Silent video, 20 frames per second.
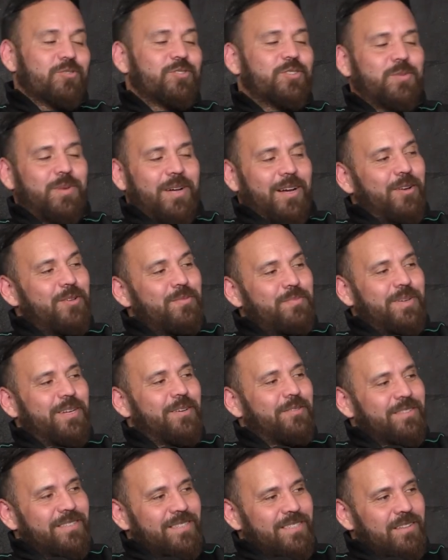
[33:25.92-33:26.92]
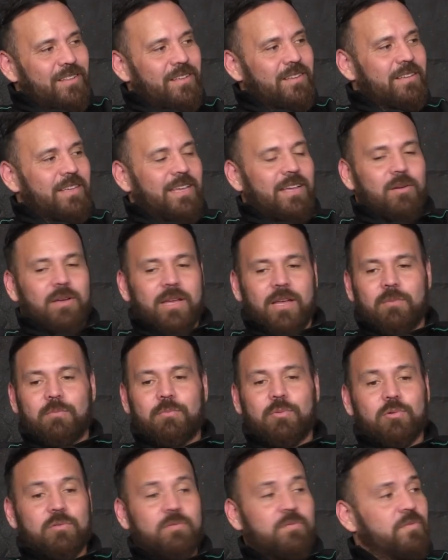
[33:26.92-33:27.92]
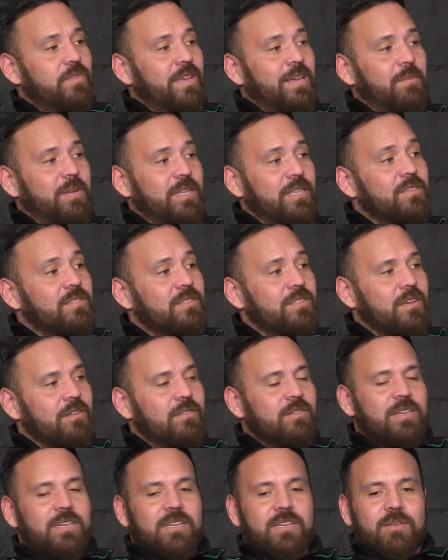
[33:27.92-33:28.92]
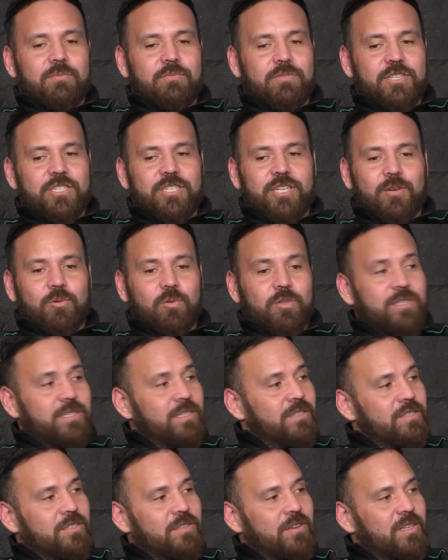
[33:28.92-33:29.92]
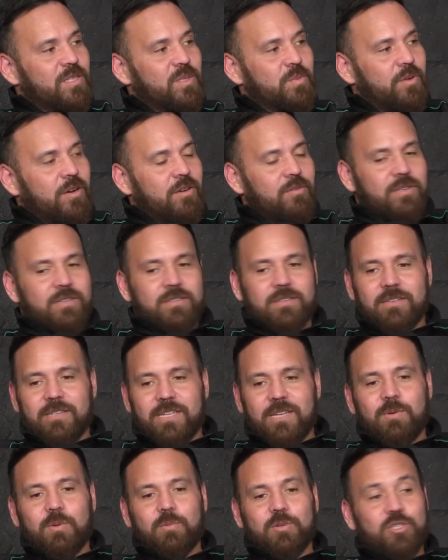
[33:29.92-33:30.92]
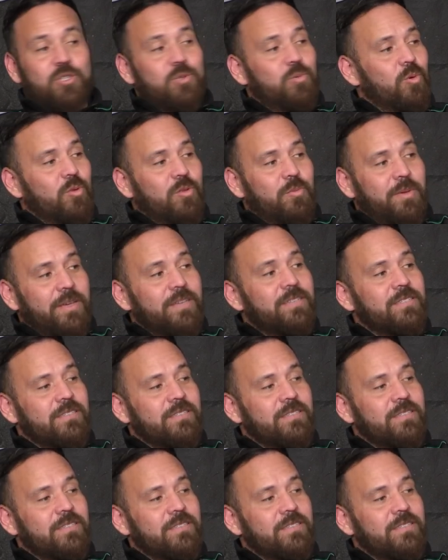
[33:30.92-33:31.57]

children to our own parents, like how, how important family is. So appreciate all those insights, bro. And yeah, we wish you all